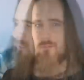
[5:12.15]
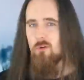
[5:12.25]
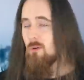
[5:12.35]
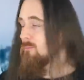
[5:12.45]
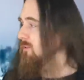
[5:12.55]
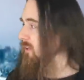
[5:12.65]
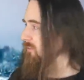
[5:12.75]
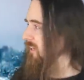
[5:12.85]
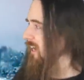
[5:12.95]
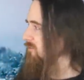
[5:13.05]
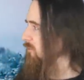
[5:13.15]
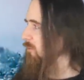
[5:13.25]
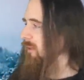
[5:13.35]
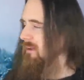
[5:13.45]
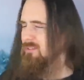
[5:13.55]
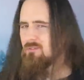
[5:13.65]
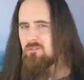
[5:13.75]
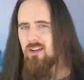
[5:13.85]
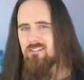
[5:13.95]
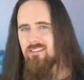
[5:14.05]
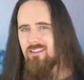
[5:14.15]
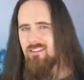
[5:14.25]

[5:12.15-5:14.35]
Remember this guy from the Blaviken fight?